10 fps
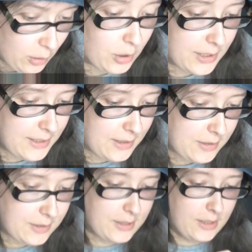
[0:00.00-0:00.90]

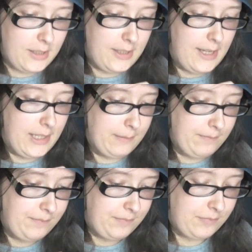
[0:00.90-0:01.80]
Colin
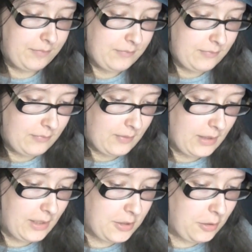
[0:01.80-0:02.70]
Surname.
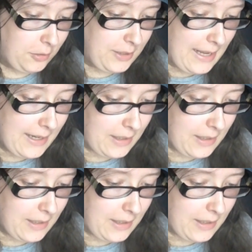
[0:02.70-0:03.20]
It's called